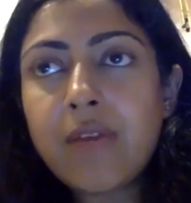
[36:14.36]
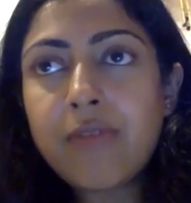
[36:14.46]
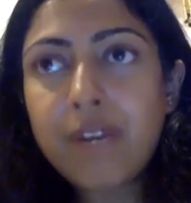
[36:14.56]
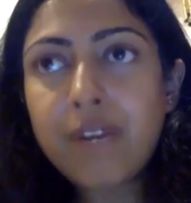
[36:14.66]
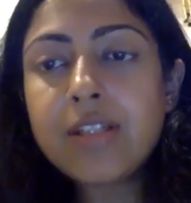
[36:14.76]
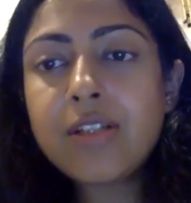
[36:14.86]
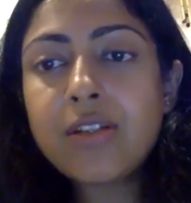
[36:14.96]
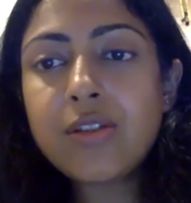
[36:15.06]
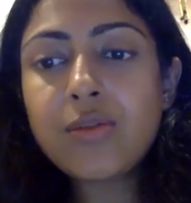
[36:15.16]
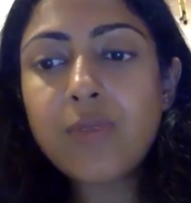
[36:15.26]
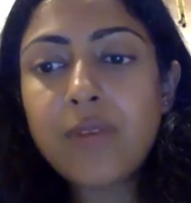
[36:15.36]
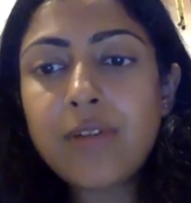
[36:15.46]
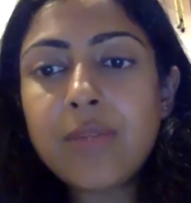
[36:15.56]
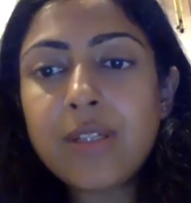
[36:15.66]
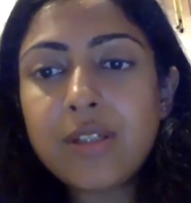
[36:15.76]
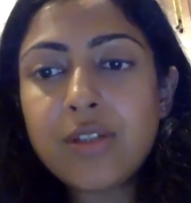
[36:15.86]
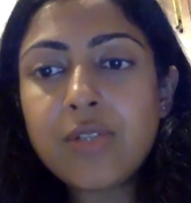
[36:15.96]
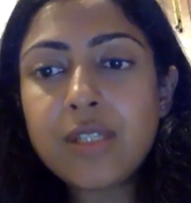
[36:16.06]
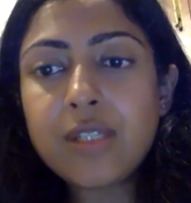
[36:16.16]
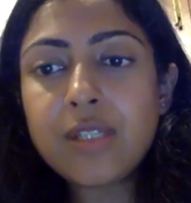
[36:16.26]
friends who have committed
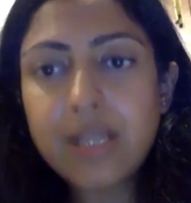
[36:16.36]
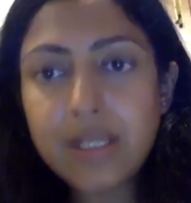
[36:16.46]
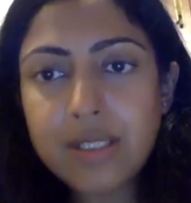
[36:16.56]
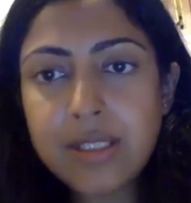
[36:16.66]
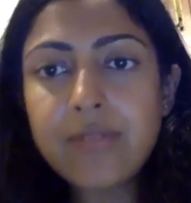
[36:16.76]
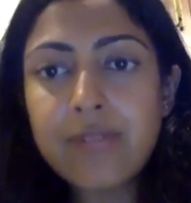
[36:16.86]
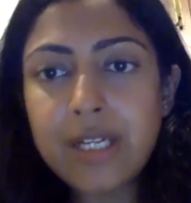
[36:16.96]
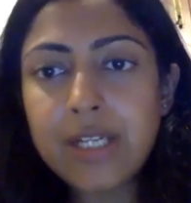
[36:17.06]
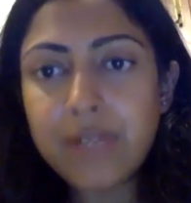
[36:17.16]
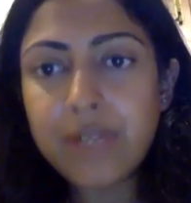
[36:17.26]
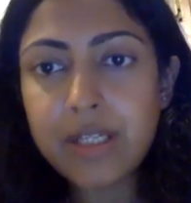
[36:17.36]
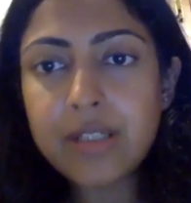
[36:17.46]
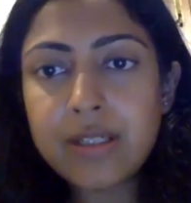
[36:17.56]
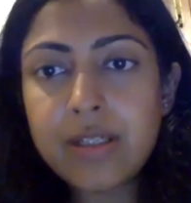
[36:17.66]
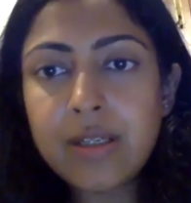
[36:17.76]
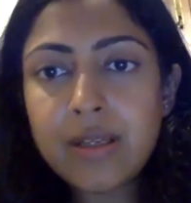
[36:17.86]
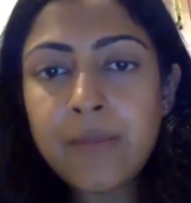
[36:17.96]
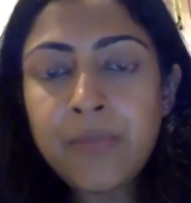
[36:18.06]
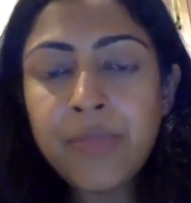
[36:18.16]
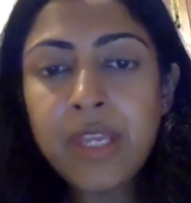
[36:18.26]
suicide. It's still very difficult.
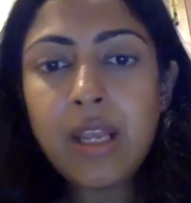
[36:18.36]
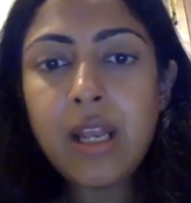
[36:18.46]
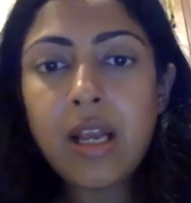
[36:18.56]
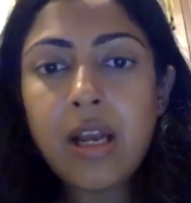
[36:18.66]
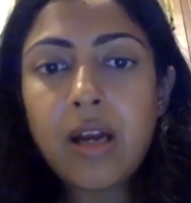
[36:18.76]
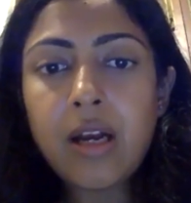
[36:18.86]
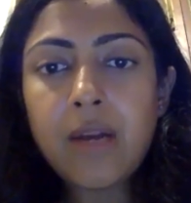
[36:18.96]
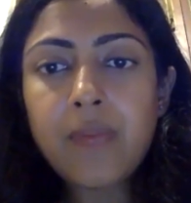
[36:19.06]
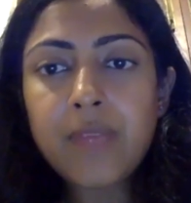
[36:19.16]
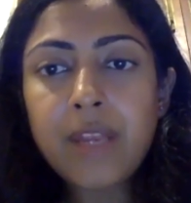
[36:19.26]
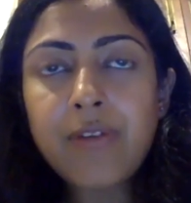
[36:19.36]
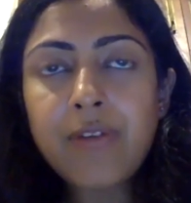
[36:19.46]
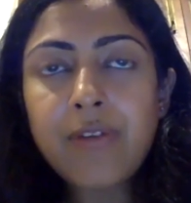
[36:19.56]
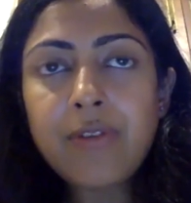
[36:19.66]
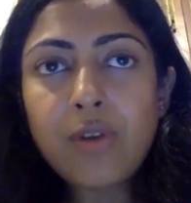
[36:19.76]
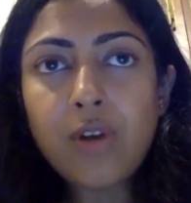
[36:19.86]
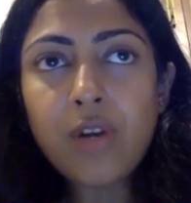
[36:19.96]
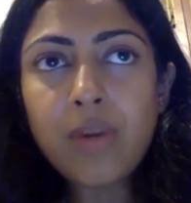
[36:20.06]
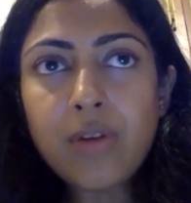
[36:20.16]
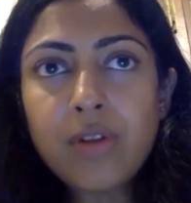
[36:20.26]
And when we talk
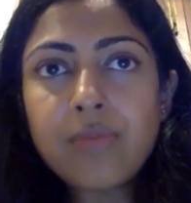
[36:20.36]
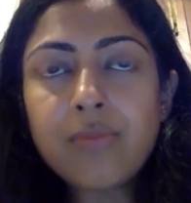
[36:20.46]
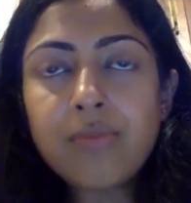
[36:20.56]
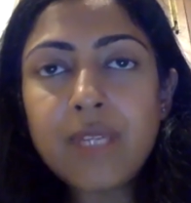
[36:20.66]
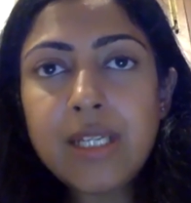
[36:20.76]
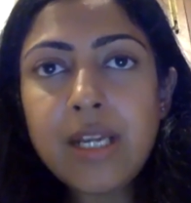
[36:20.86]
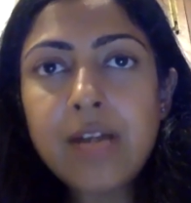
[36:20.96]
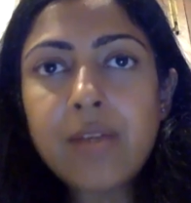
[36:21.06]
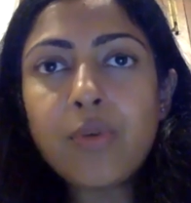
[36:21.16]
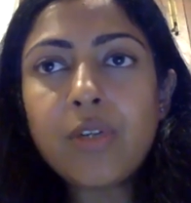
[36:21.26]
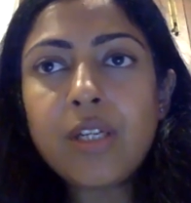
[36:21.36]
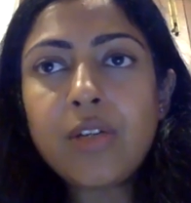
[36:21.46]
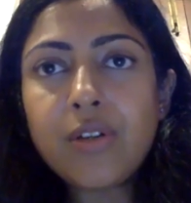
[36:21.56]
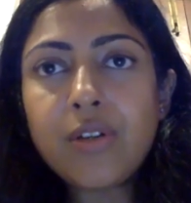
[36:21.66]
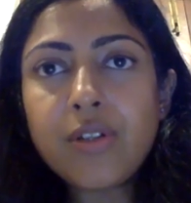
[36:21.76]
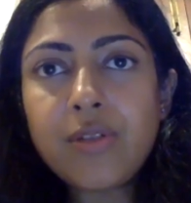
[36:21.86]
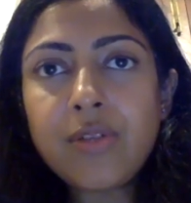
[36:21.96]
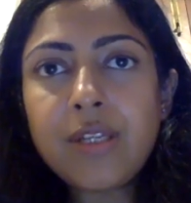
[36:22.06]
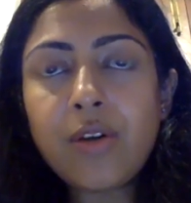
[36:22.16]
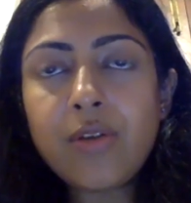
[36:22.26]
about media reporting also,
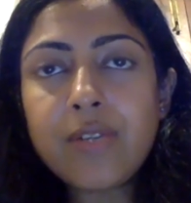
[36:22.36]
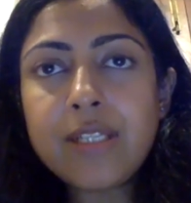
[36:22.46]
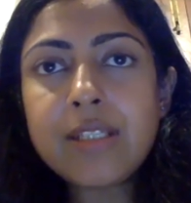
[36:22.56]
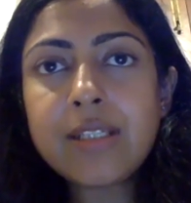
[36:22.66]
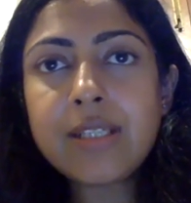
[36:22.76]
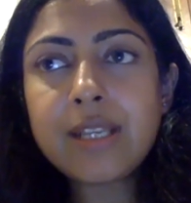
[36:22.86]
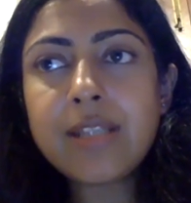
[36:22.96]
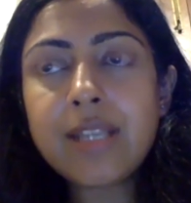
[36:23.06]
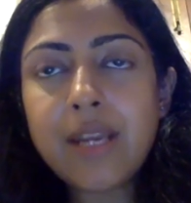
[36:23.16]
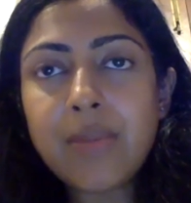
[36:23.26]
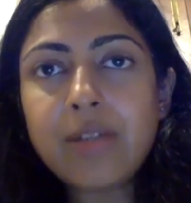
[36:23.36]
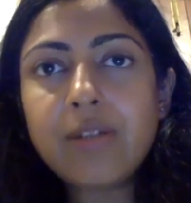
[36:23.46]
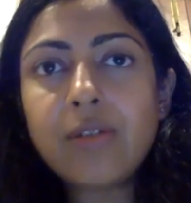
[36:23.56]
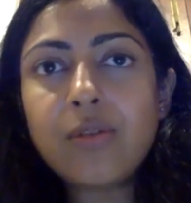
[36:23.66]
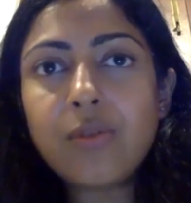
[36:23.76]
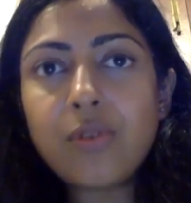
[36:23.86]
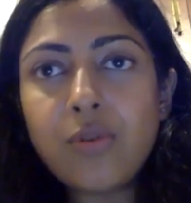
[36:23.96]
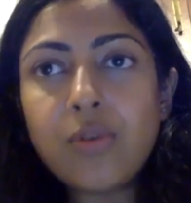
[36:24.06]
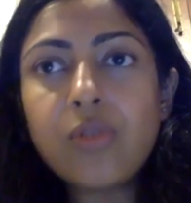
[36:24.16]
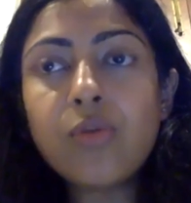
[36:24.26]
we always say, don't go
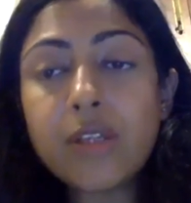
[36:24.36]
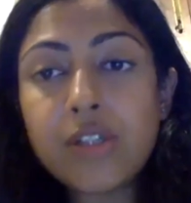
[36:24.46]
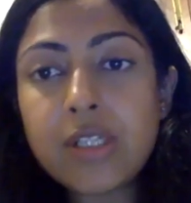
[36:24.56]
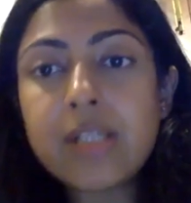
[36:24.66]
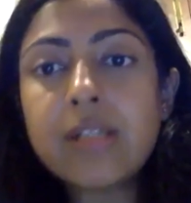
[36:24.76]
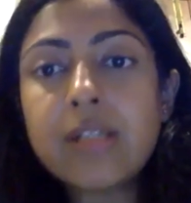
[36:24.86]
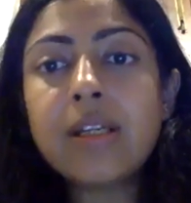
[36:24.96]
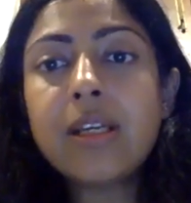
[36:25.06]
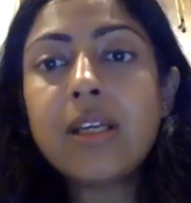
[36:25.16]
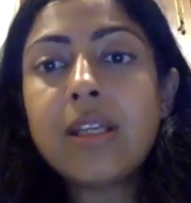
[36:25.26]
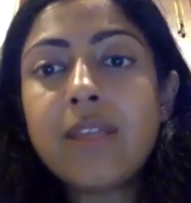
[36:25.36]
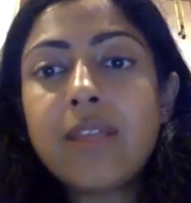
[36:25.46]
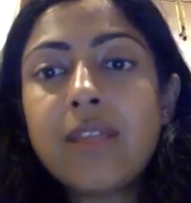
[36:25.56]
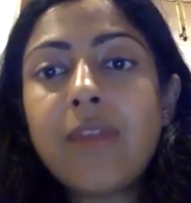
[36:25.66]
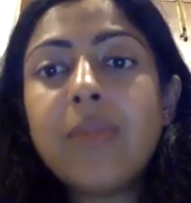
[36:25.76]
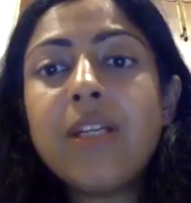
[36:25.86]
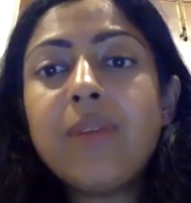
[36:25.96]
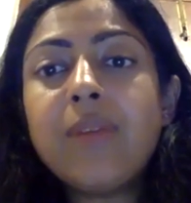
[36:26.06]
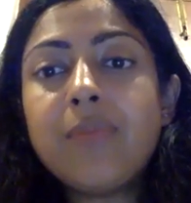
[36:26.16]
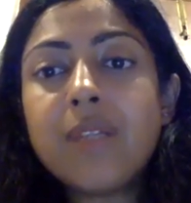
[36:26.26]
to question the family
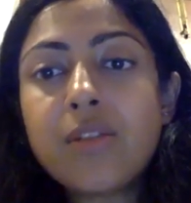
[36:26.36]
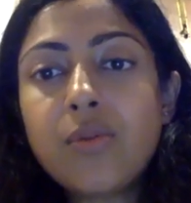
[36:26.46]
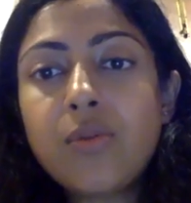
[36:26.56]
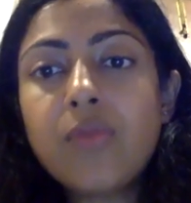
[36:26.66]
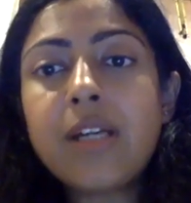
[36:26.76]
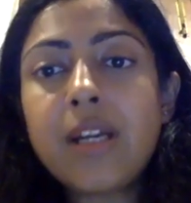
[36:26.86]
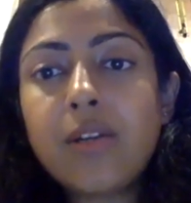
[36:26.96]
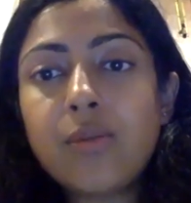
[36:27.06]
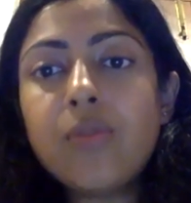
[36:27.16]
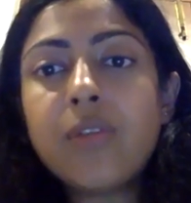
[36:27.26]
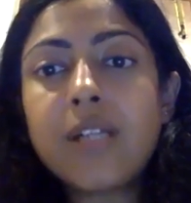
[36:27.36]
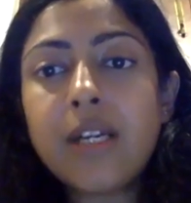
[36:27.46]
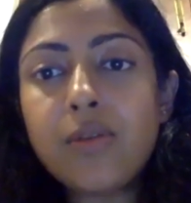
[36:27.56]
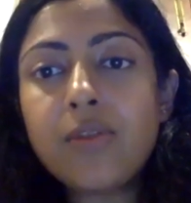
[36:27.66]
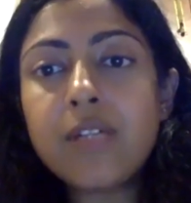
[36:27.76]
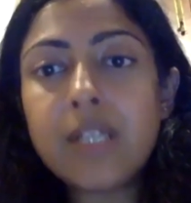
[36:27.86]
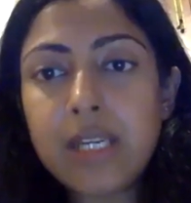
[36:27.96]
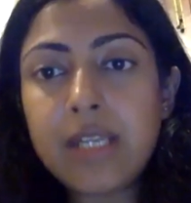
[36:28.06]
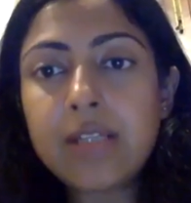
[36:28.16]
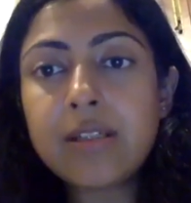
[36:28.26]
members over and over and over
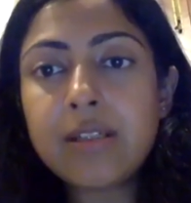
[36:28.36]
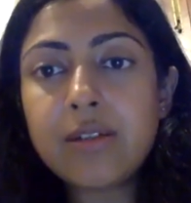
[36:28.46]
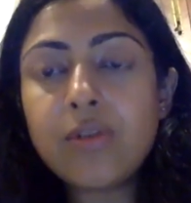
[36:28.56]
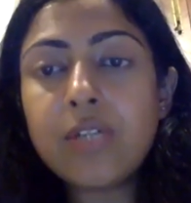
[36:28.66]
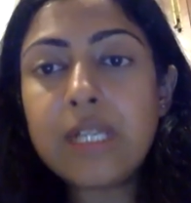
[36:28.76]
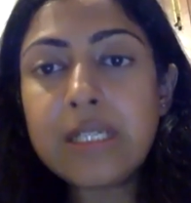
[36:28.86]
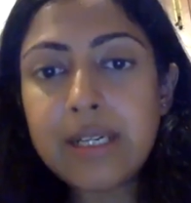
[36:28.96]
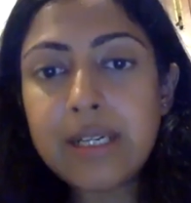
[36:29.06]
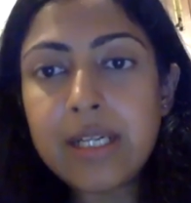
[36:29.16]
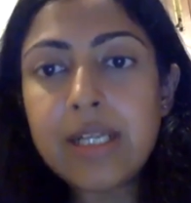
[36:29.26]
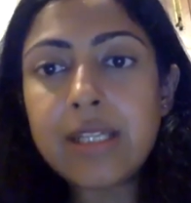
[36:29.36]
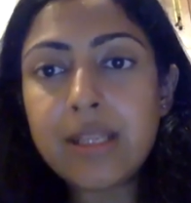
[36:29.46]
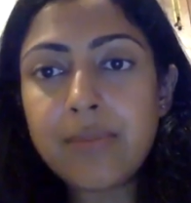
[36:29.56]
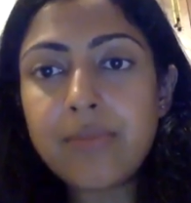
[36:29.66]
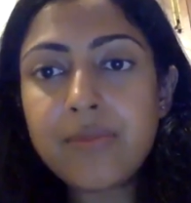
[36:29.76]
again. Don't interrogate them